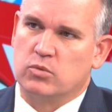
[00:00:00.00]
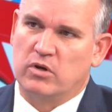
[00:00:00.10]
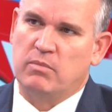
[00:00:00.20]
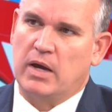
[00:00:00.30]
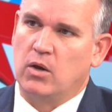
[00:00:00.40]
One
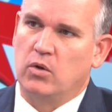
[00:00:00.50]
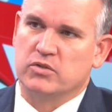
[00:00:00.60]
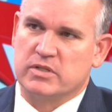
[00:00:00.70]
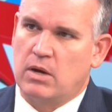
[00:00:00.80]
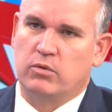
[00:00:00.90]
of my
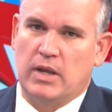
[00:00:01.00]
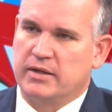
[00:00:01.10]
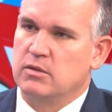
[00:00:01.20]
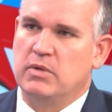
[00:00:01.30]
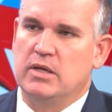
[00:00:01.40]
goals is I would
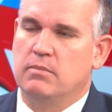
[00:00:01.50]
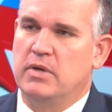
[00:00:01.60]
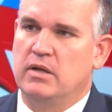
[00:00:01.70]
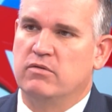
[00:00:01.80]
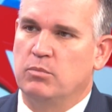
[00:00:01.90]
like to meet
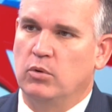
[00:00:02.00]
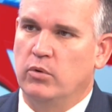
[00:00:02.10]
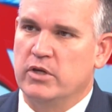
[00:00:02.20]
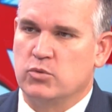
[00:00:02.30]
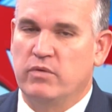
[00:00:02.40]
many of the employees.